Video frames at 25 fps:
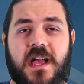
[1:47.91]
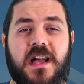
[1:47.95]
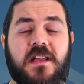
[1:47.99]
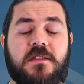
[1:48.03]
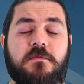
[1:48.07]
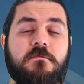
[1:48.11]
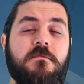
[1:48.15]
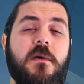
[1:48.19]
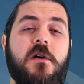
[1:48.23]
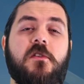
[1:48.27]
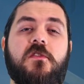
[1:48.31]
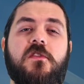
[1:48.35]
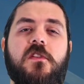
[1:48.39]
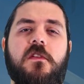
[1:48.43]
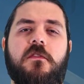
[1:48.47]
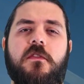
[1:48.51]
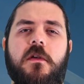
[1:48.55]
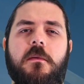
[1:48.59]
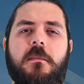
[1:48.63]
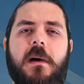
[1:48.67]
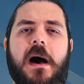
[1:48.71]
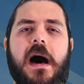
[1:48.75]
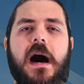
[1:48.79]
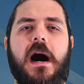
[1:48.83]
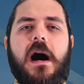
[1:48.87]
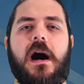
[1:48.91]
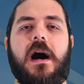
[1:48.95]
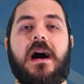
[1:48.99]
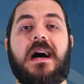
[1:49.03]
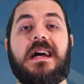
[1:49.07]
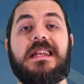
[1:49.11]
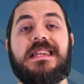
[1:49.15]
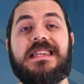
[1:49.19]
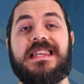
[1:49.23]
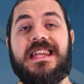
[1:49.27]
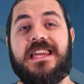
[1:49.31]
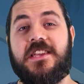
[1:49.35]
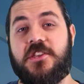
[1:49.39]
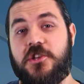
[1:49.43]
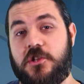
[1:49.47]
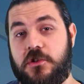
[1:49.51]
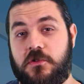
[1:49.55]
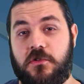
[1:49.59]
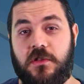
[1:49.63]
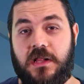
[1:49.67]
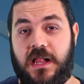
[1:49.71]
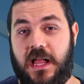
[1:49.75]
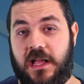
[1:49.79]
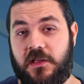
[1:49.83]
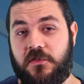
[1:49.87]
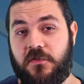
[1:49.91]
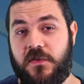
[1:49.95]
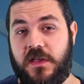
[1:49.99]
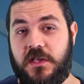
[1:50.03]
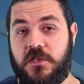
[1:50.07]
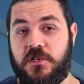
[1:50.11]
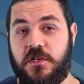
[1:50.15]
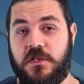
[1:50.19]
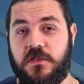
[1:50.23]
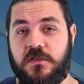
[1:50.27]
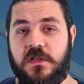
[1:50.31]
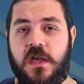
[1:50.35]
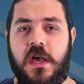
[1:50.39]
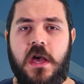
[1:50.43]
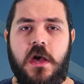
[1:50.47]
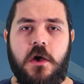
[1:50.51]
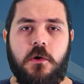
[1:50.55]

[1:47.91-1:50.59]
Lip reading: as most of them are additional class features,